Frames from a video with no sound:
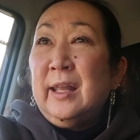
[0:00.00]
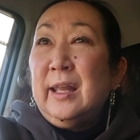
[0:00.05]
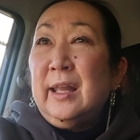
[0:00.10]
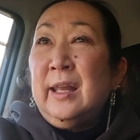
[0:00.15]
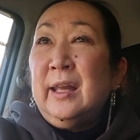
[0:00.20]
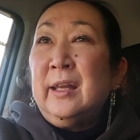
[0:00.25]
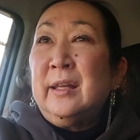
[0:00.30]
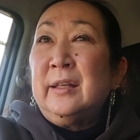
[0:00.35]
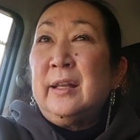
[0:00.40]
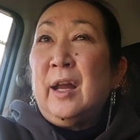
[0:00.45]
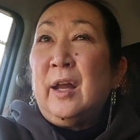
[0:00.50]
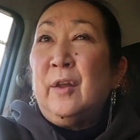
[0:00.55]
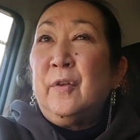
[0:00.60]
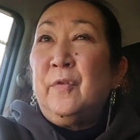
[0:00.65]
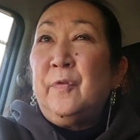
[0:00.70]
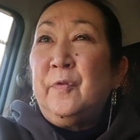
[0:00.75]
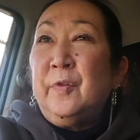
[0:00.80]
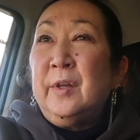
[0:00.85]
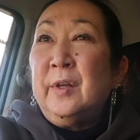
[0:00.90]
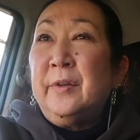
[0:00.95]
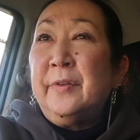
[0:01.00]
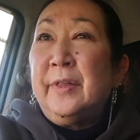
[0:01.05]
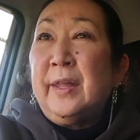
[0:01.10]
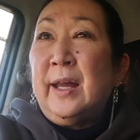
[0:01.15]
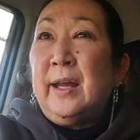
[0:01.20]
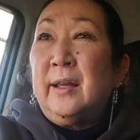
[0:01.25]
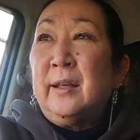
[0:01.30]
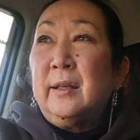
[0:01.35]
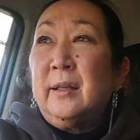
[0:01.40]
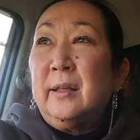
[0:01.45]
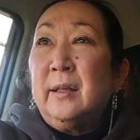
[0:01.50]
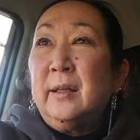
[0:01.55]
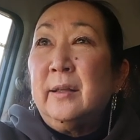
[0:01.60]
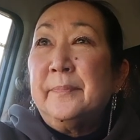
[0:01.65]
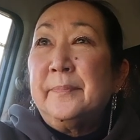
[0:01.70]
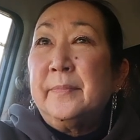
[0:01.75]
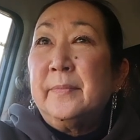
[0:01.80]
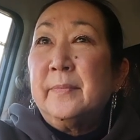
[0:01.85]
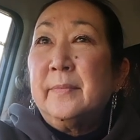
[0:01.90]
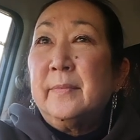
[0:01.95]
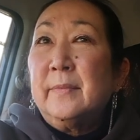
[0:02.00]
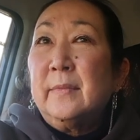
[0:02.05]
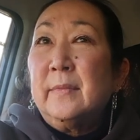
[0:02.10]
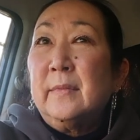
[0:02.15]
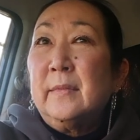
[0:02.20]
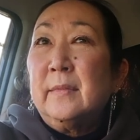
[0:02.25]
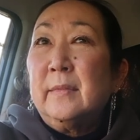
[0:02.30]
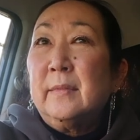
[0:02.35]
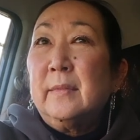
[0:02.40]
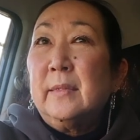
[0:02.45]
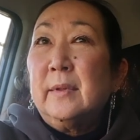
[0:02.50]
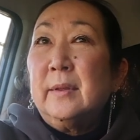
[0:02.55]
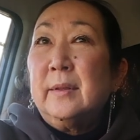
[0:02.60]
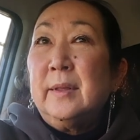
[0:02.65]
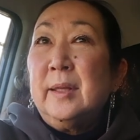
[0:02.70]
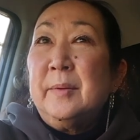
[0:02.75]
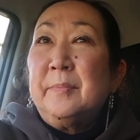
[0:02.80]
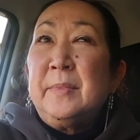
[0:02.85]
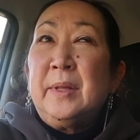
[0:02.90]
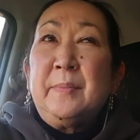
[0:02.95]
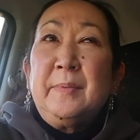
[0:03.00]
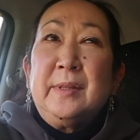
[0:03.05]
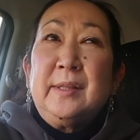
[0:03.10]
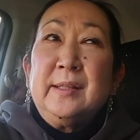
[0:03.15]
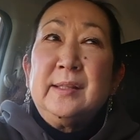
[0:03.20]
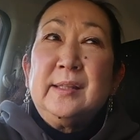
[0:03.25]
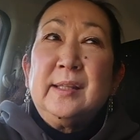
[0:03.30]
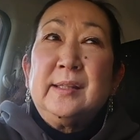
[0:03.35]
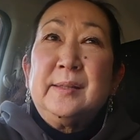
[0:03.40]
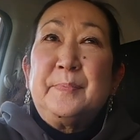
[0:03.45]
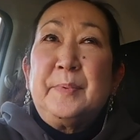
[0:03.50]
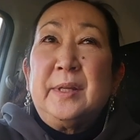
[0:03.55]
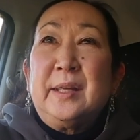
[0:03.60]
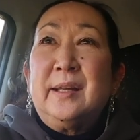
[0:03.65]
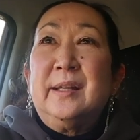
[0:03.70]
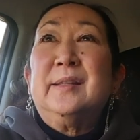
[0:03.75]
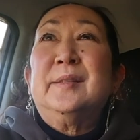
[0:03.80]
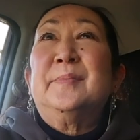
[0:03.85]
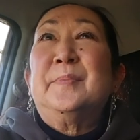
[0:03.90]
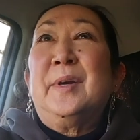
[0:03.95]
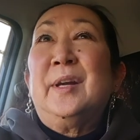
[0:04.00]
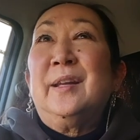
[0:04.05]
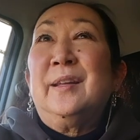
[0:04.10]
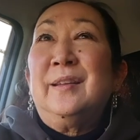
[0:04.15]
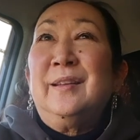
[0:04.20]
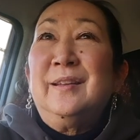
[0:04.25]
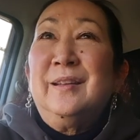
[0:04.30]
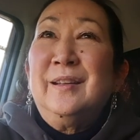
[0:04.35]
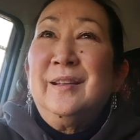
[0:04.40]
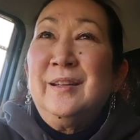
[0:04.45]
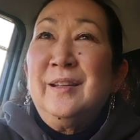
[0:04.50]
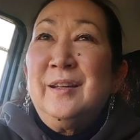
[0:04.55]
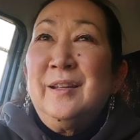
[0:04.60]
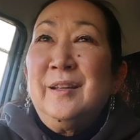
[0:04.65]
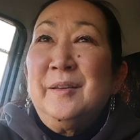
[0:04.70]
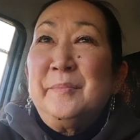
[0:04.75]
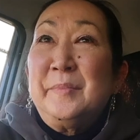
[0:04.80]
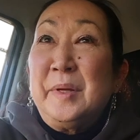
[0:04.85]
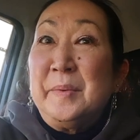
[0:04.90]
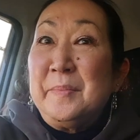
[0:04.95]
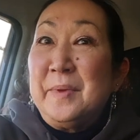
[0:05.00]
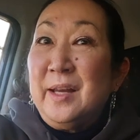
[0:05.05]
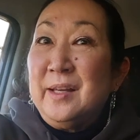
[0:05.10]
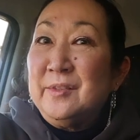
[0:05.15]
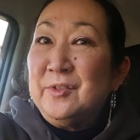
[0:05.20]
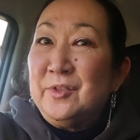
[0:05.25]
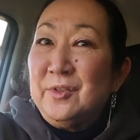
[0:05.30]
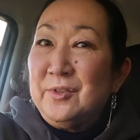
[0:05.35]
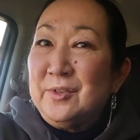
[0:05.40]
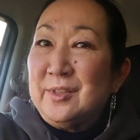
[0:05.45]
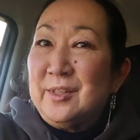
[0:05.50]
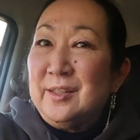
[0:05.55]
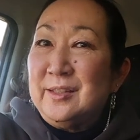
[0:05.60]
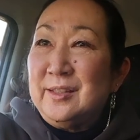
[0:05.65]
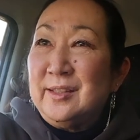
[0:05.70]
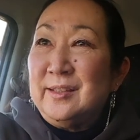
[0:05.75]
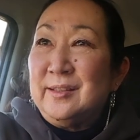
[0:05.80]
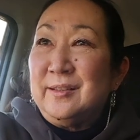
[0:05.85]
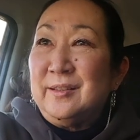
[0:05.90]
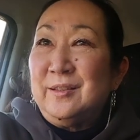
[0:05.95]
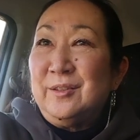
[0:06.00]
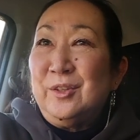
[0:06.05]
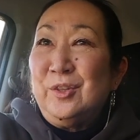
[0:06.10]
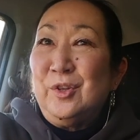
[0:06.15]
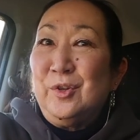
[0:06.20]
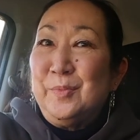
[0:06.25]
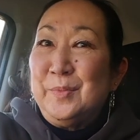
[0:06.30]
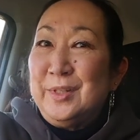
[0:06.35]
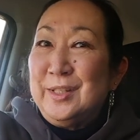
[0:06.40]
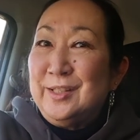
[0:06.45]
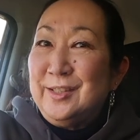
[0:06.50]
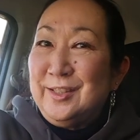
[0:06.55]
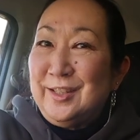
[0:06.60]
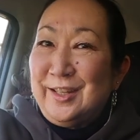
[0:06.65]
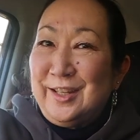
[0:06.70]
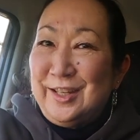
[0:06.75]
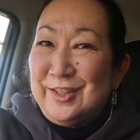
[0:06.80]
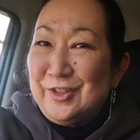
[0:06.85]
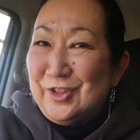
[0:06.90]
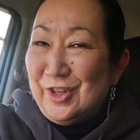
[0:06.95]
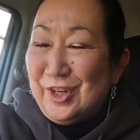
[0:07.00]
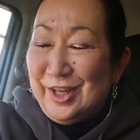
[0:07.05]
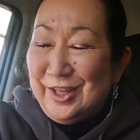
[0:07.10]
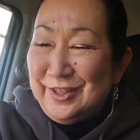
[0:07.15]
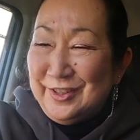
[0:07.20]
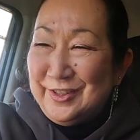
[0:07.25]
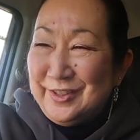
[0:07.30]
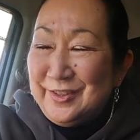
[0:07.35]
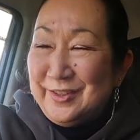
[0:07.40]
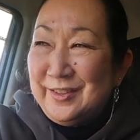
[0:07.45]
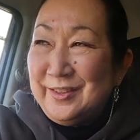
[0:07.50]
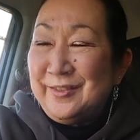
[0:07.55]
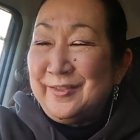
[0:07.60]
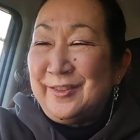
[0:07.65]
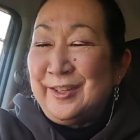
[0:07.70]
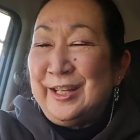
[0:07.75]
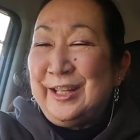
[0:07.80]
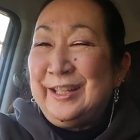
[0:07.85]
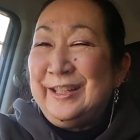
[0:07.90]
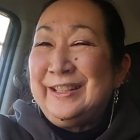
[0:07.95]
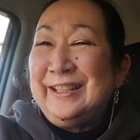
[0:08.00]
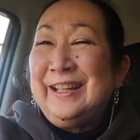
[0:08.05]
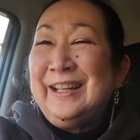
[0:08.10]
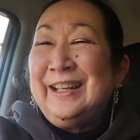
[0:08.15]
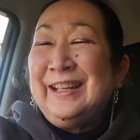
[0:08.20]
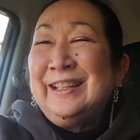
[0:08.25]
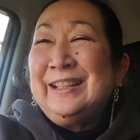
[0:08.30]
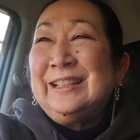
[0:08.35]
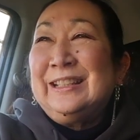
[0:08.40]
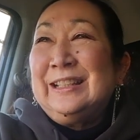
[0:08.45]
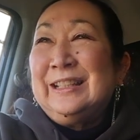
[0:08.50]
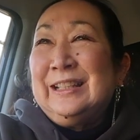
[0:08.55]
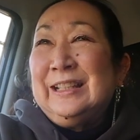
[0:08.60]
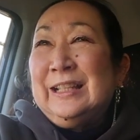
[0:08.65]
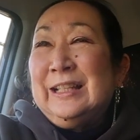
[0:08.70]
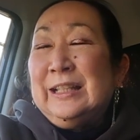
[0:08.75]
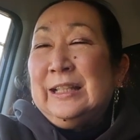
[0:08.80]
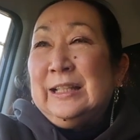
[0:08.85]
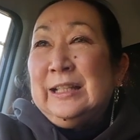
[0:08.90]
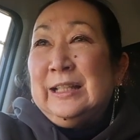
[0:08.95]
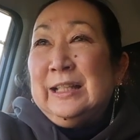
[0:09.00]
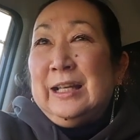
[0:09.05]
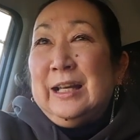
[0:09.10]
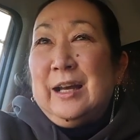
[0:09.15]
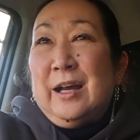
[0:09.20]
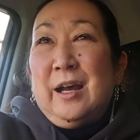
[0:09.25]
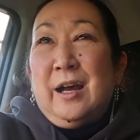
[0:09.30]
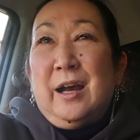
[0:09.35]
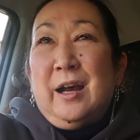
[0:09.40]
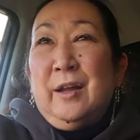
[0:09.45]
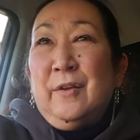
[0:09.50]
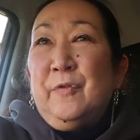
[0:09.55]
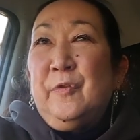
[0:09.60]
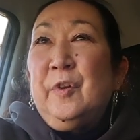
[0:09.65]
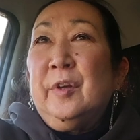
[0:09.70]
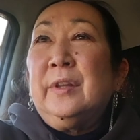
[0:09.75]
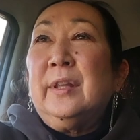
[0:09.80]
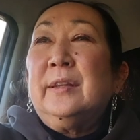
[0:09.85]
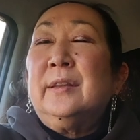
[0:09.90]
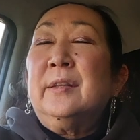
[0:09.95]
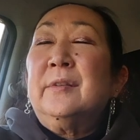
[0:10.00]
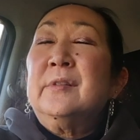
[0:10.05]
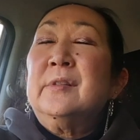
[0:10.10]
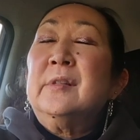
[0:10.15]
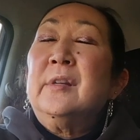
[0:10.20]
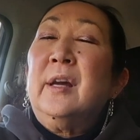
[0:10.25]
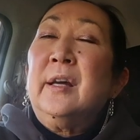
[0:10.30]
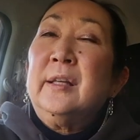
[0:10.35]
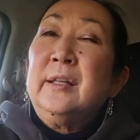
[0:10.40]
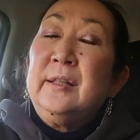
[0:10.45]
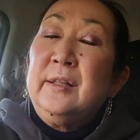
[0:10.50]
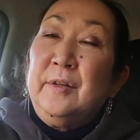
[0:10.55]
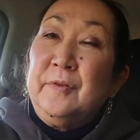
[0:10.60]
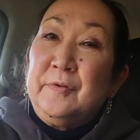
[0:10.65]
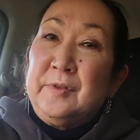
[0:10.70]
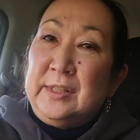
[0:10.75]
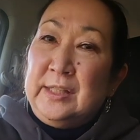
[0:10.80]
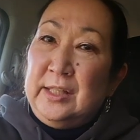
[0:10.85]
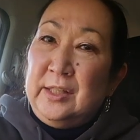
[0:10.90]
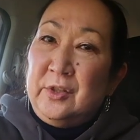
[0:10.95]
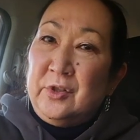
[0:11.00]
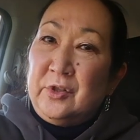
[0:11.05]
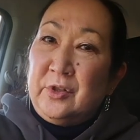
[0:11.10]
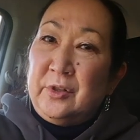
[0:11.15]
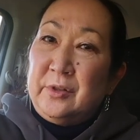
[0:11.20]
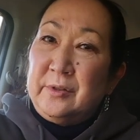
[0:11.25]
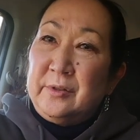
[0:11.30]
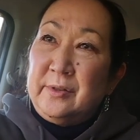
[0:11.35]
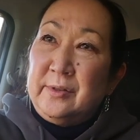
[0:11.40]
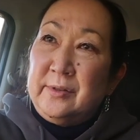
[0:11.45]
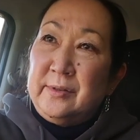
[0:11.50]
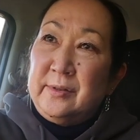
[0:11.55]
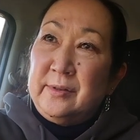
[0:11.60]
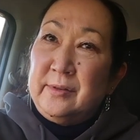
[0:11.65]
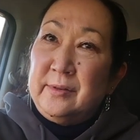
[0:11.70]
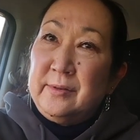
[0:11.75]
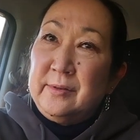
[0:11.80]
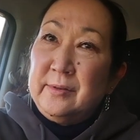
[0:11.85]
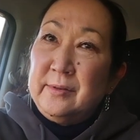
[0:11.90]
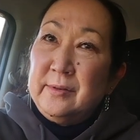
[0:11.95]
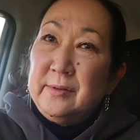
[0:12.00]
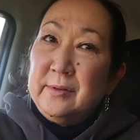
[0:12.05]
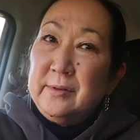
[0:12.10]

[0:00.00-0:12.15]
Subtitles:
And I feel that maybe this is because my master's is in humanistic education, right? I feel that there's not enough teachers